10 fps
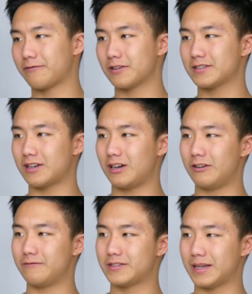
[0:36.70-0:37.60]
first
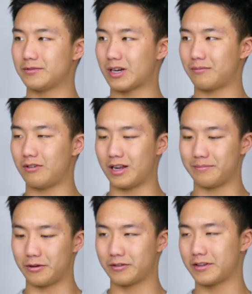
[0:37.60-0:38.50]
solve, same scramble on
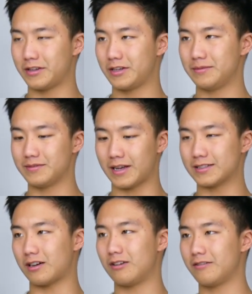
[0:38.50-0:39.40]
both cubes
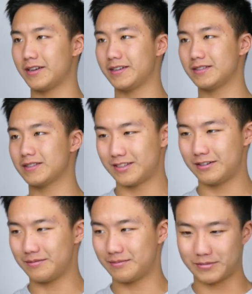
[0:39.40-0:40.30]
as always.
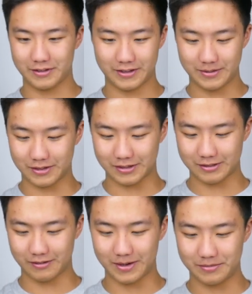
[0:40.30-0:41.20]
So both cubes are
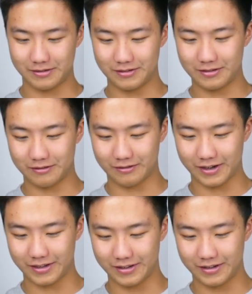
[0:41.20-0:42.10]
scrambled,
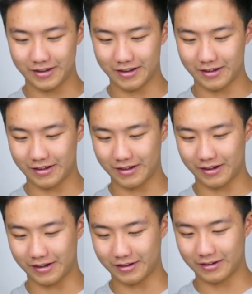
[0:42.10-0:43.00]
ready,
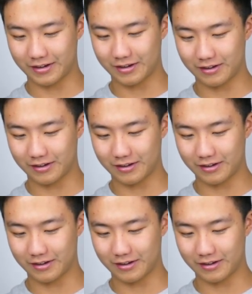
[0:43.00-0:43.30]
and